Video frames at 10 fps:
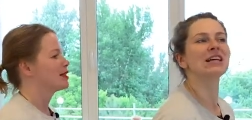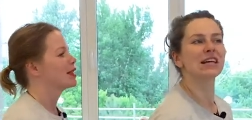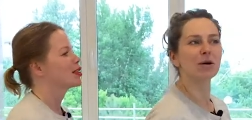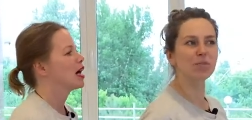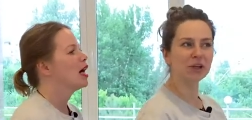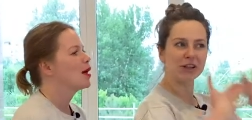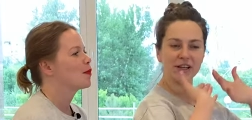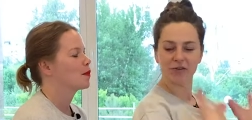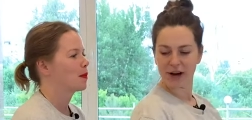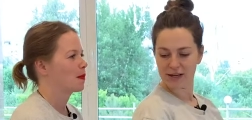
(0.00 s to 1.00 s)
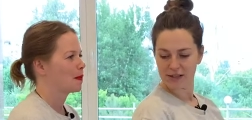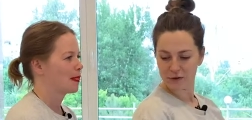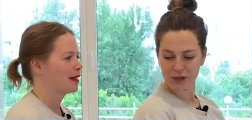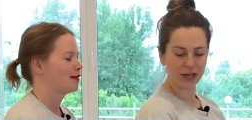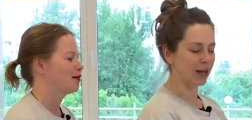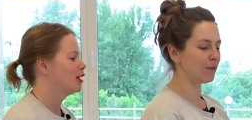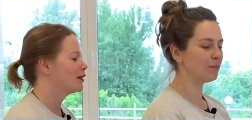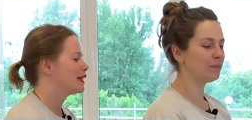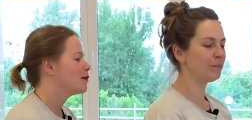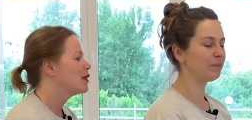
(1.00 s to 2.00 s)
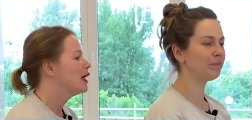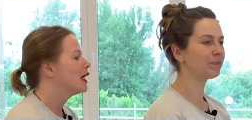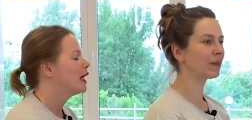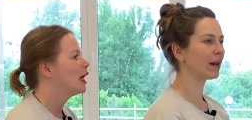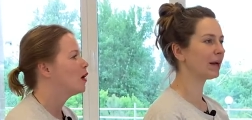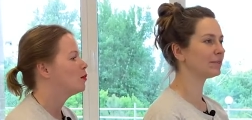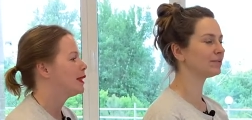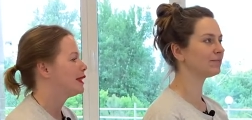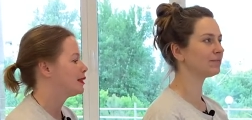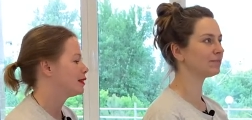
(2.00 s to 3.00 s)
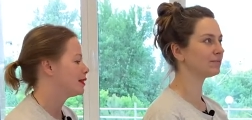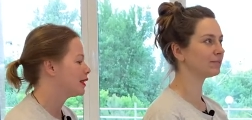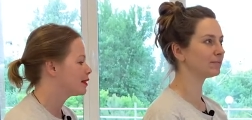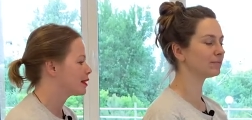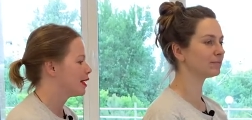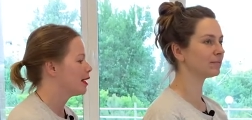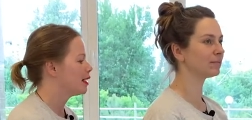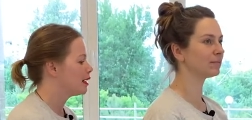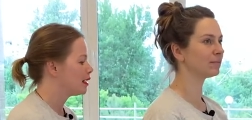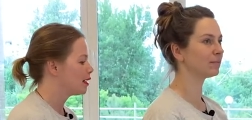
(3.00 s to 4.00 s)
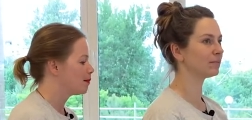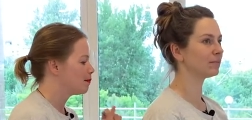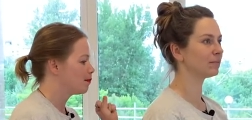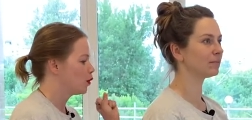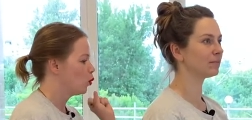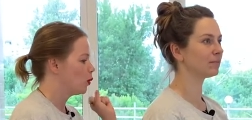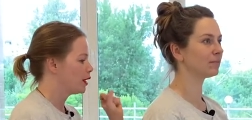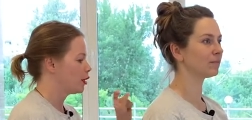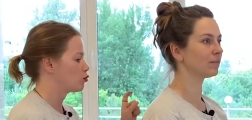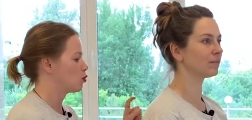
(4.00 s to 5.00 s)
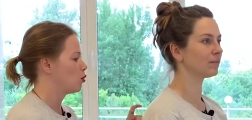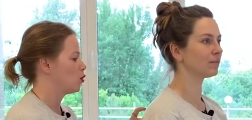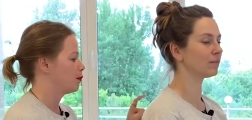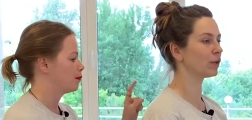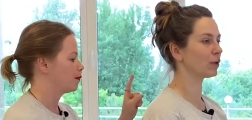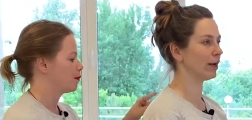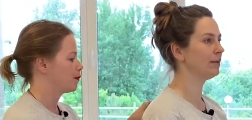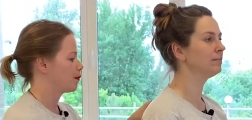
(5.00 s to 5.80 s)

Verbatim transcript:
Speaker 1: Sasha. Completely ready for the
Speaker 2: game. All right, how many sticks um, will I draw? Okay.